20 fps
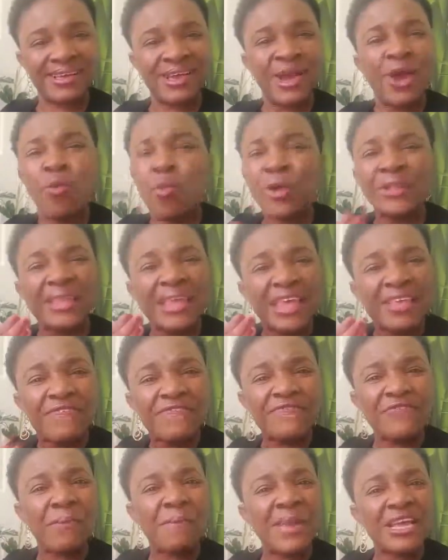What
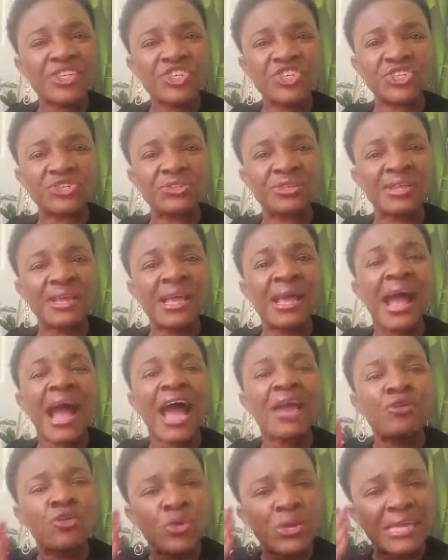information
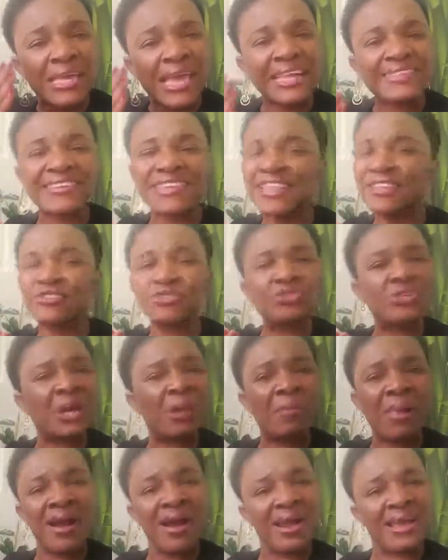are you getting into their
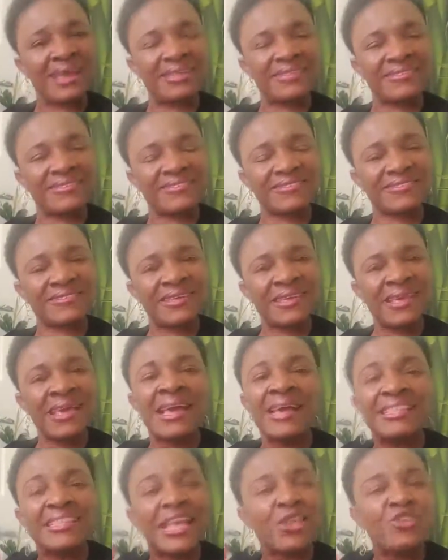minds?
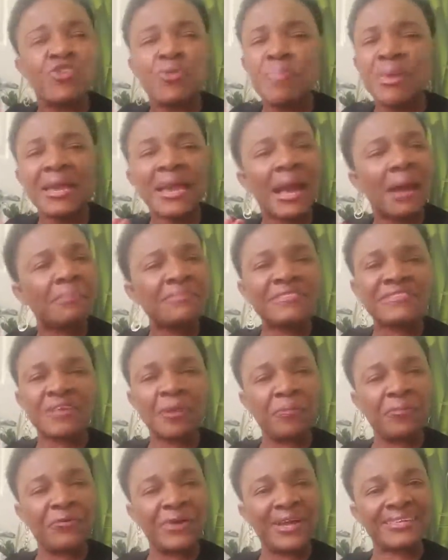Then you become
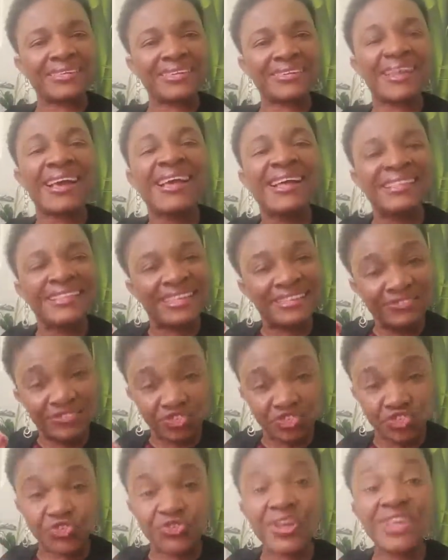separated. Then
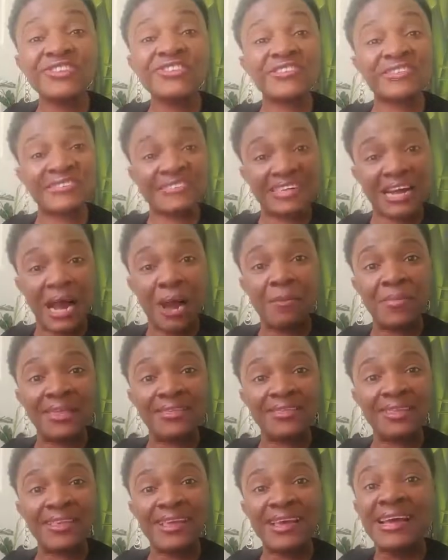strangers come
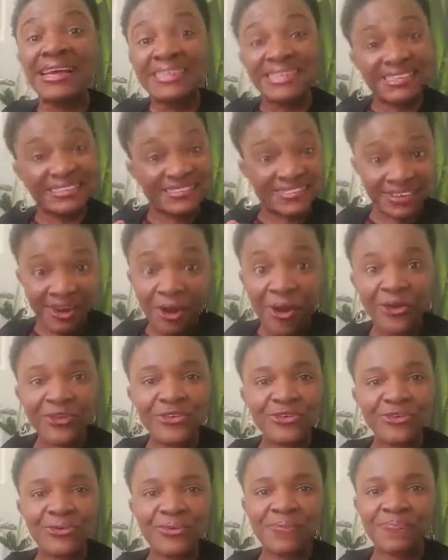in. They tell
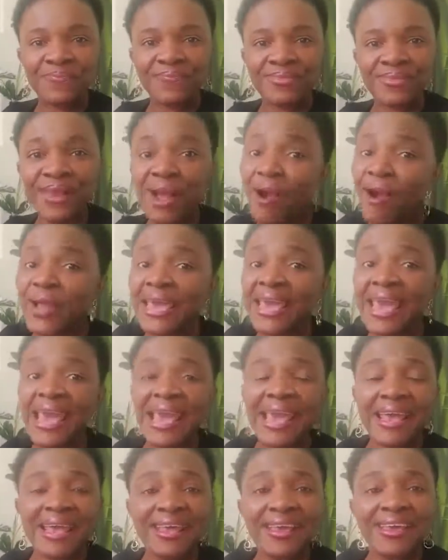you,
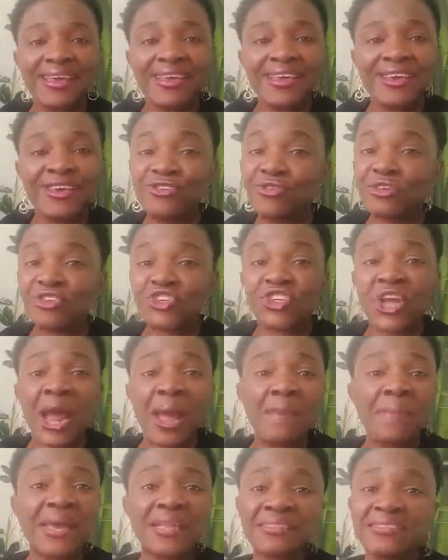okay, your
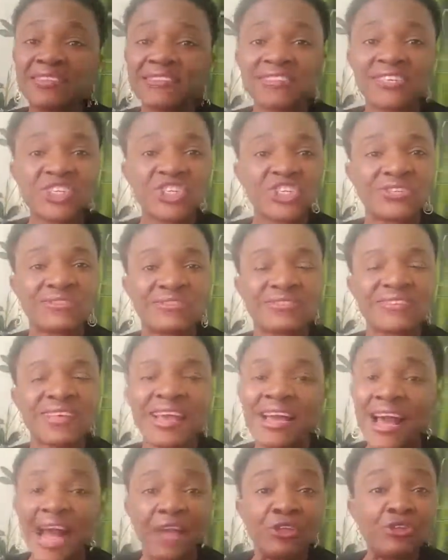child made decisions
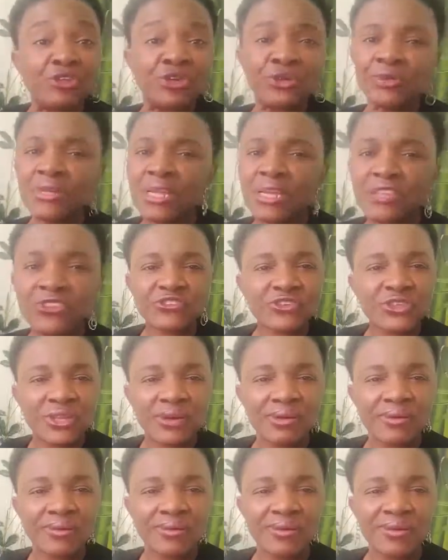and you don't need
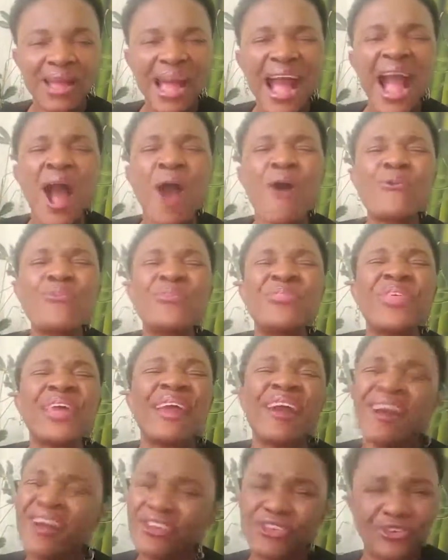know. How
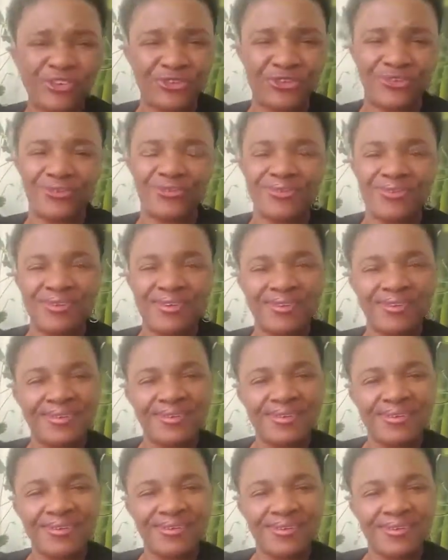dare you?
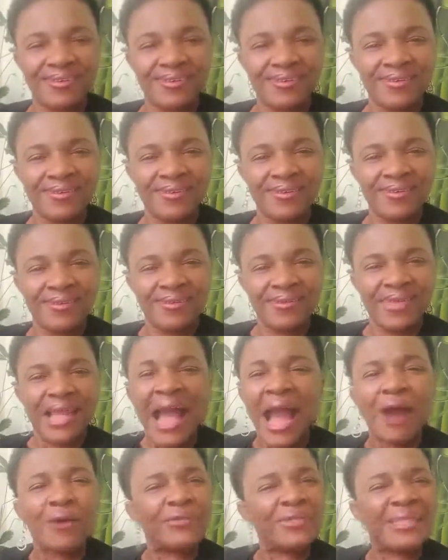
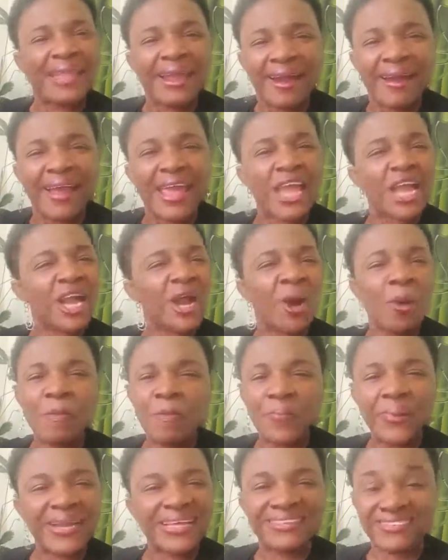How dare a
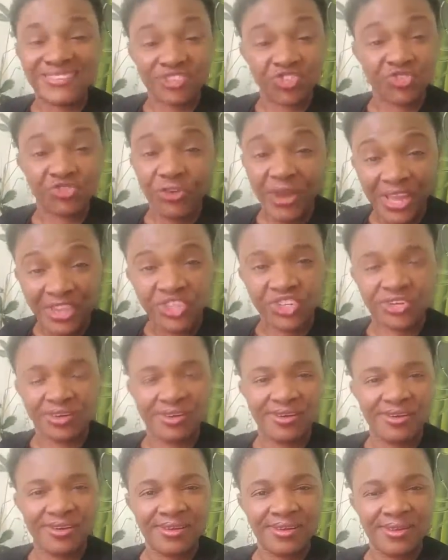complete stranger
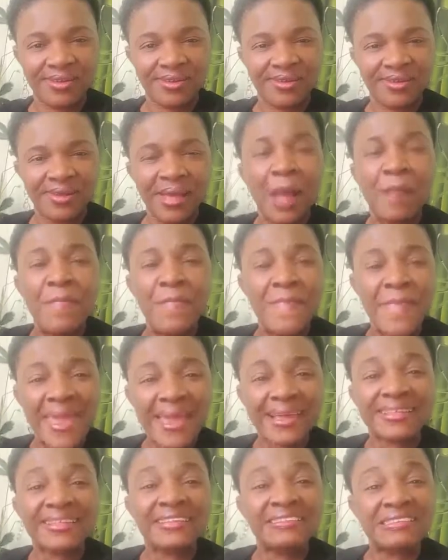
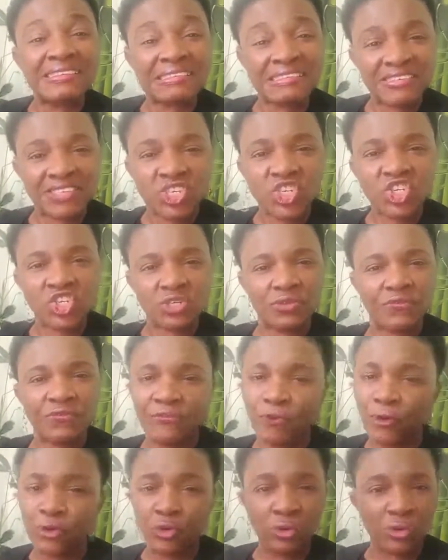make the decision
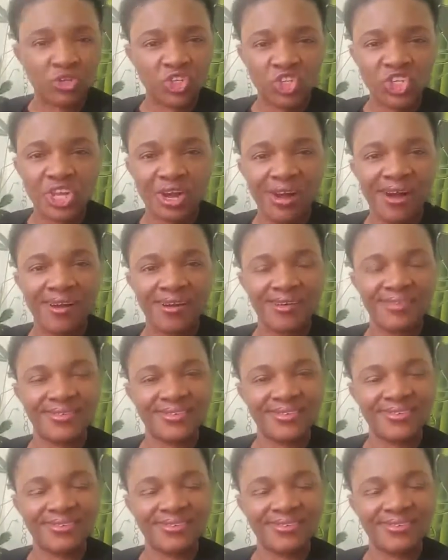for your child?